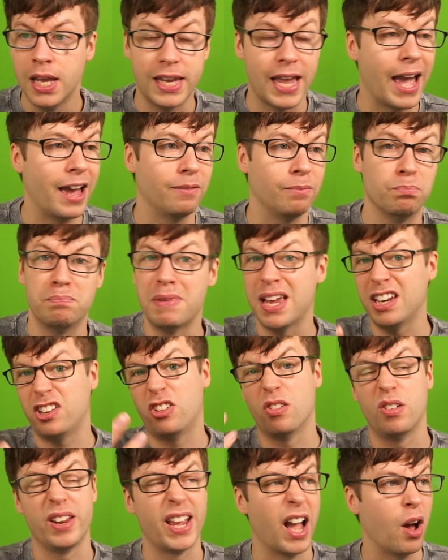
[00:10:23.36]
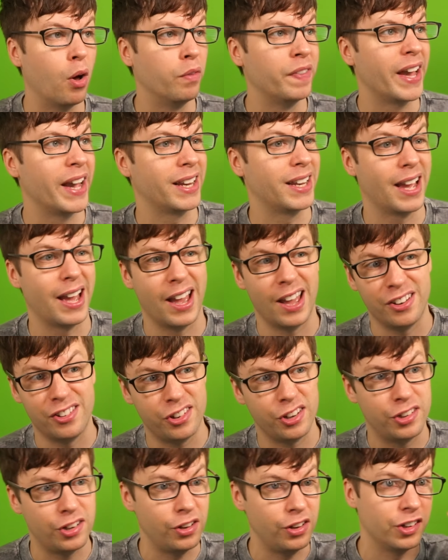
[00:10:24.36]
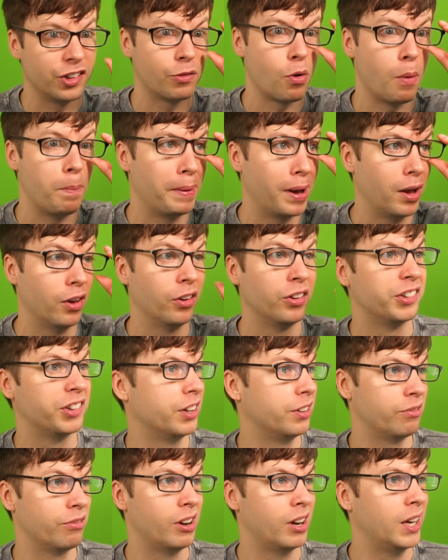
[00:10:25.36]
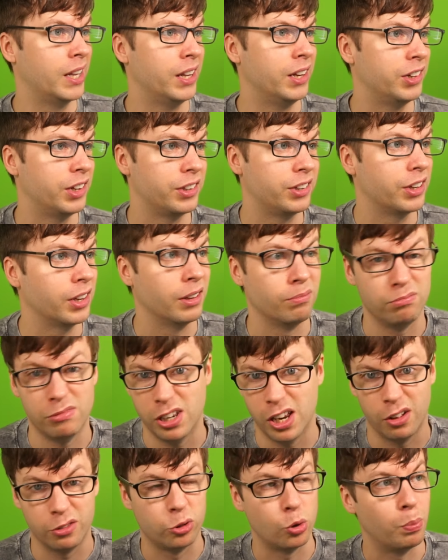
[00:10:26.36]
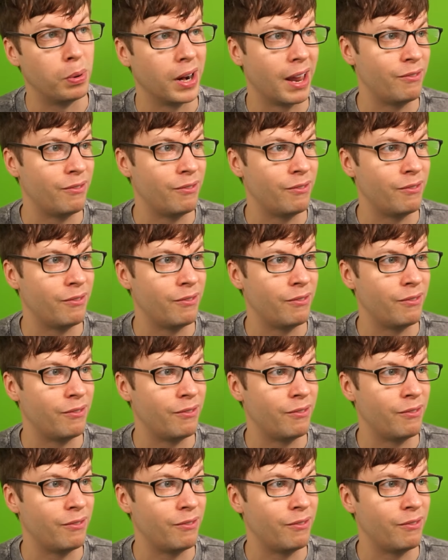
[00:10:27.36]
yeah, make sure you get on that, guys. Just do your squad battles. It's really easy to, you know, double